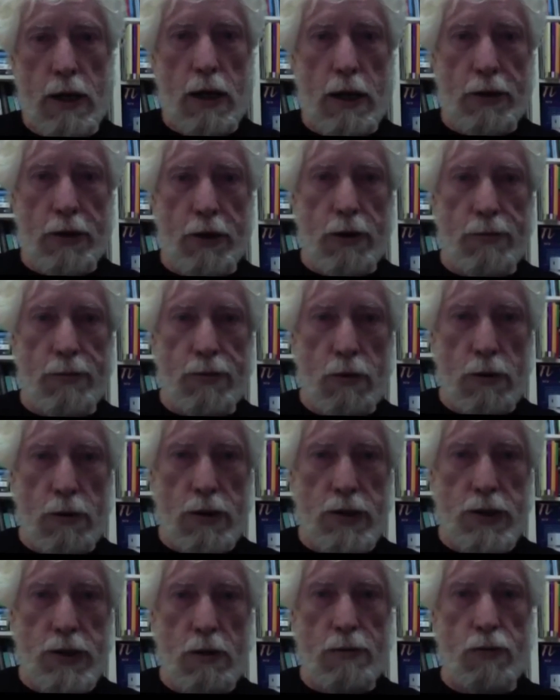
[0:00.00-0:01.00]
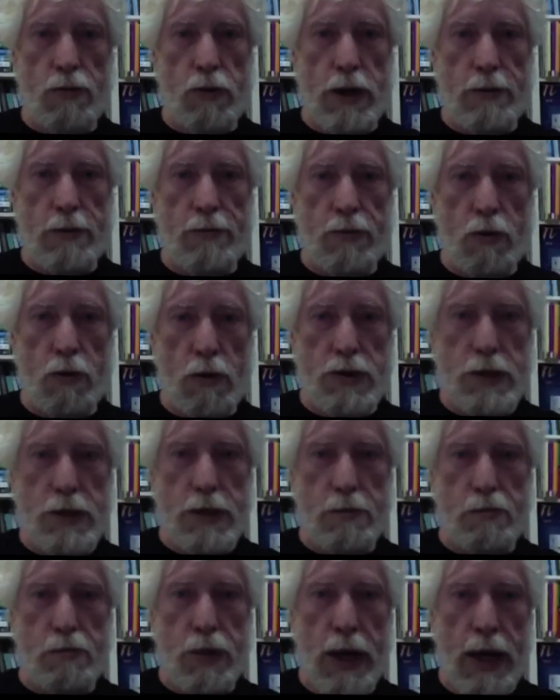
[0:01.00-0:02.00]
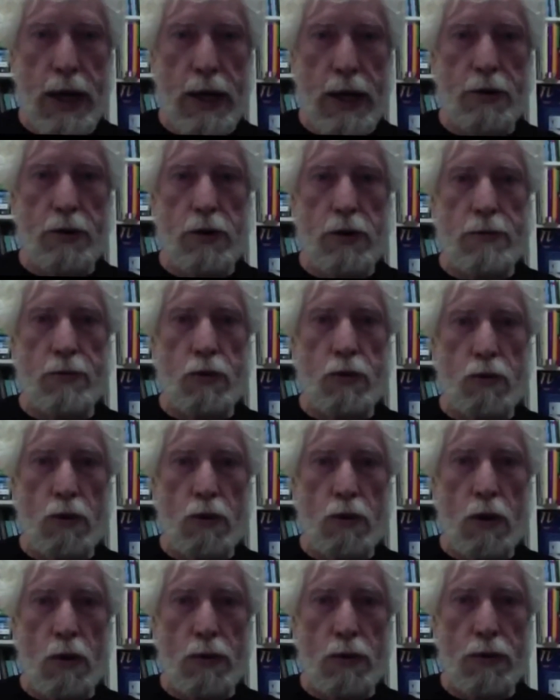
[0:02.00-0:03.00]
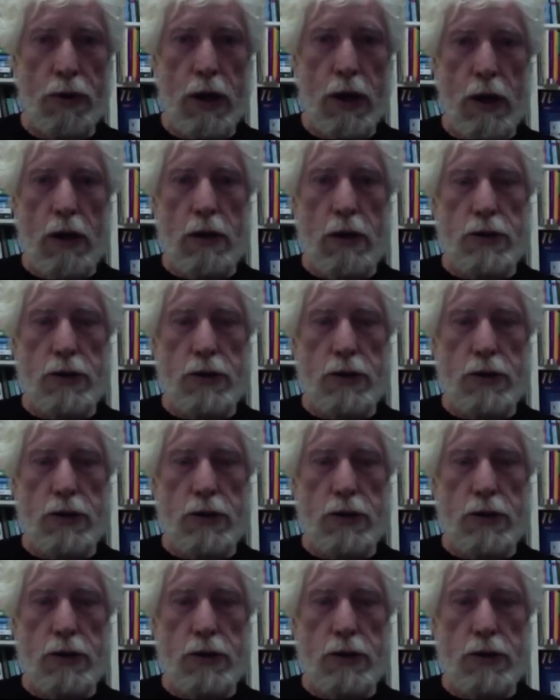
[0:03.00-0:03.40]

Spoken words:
and therefore a self-reinforcing pattern of growth.